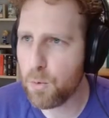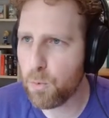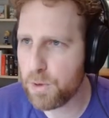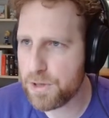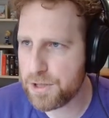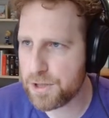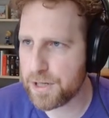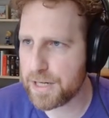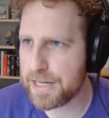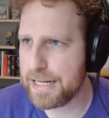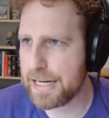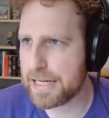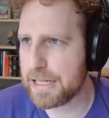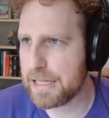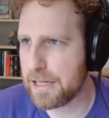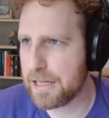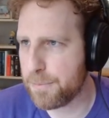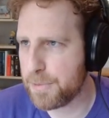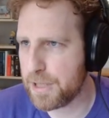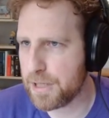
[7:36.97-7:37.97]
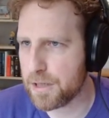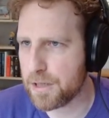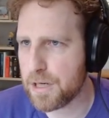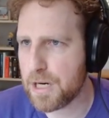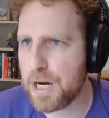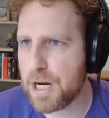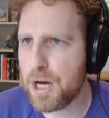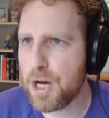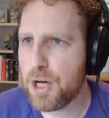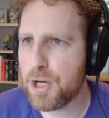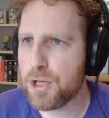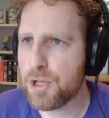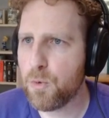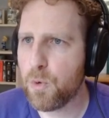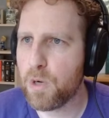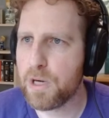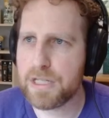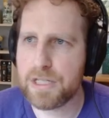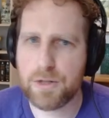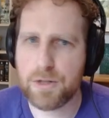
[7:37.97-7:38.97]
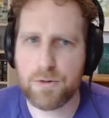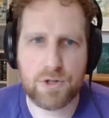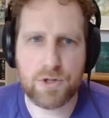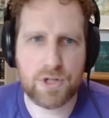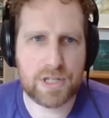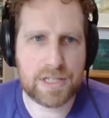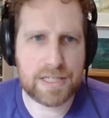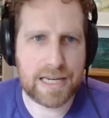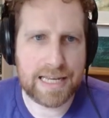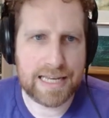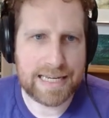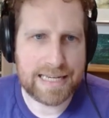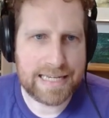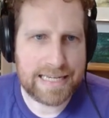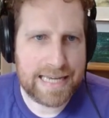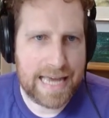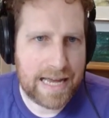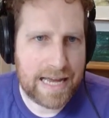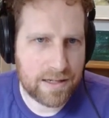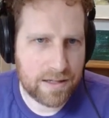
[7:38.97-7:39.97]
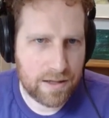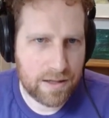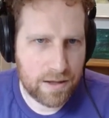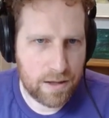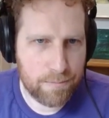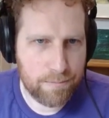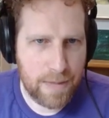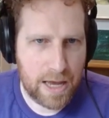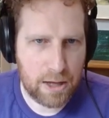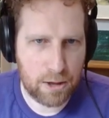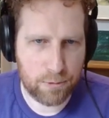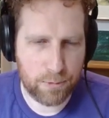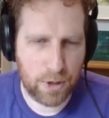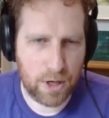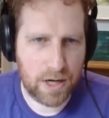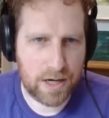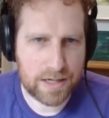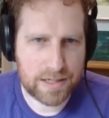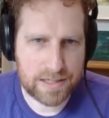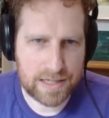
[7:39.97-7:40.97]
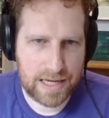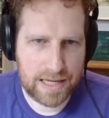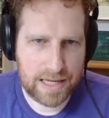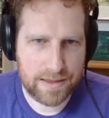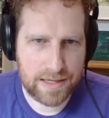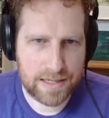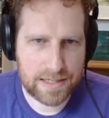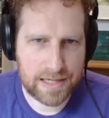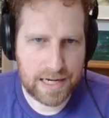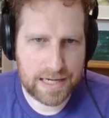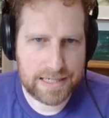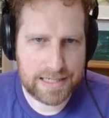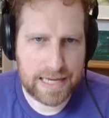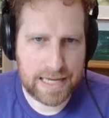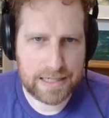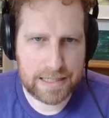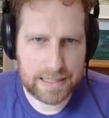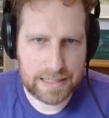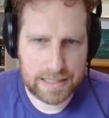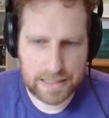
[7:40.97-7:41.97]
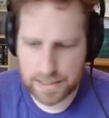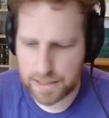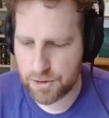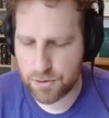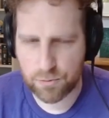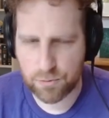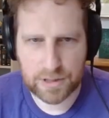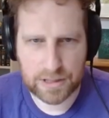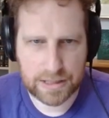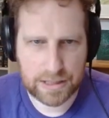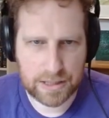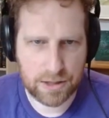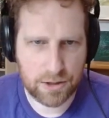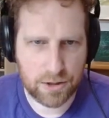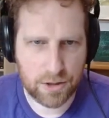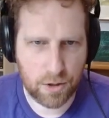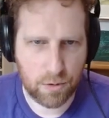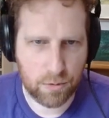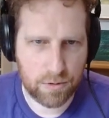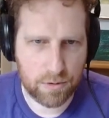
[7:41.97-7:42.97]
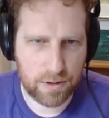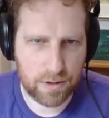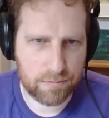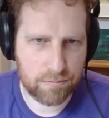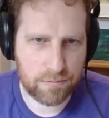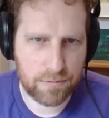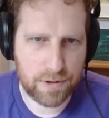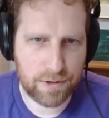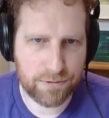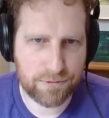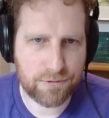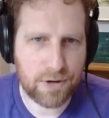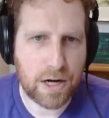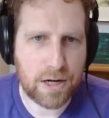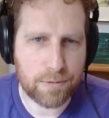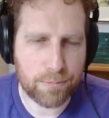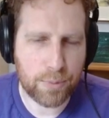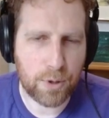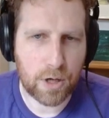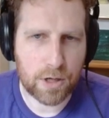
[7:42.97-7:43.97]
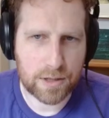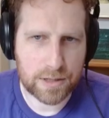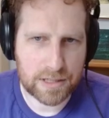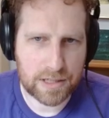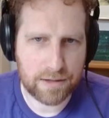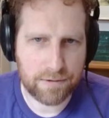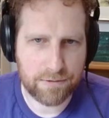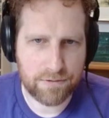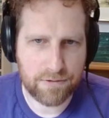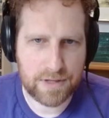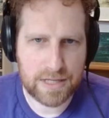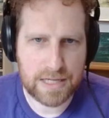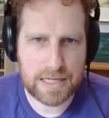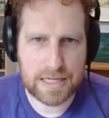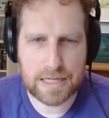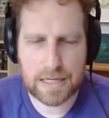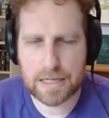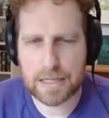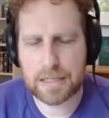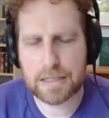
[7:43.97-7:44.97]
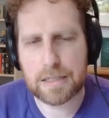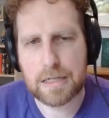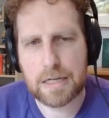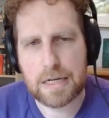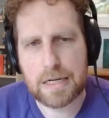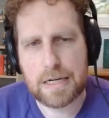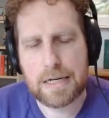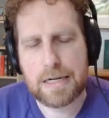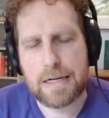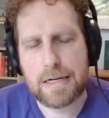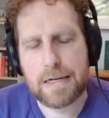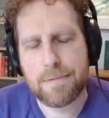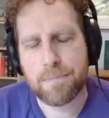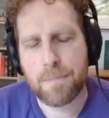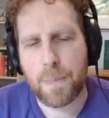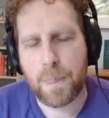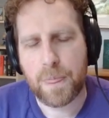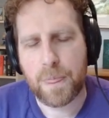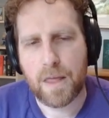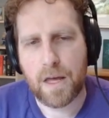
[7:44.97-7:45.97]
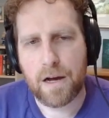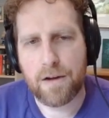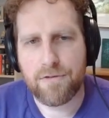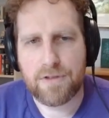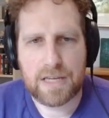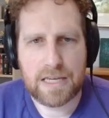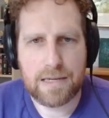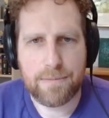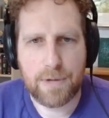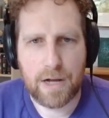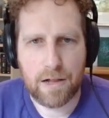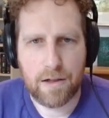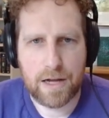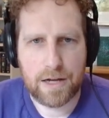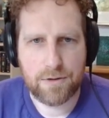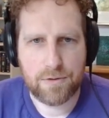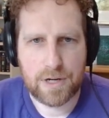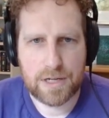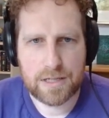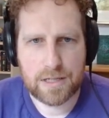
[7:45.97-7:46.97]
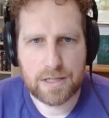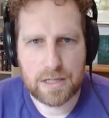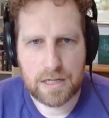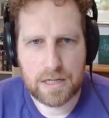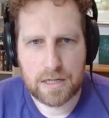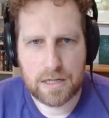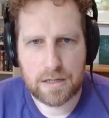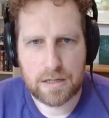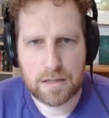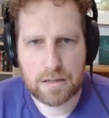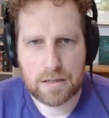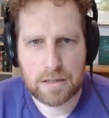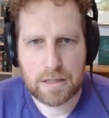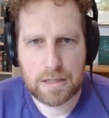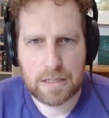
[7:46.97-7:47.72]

Once you're connected up here, you want to just get the mailbox, and this identity is really, the front part of the email address there.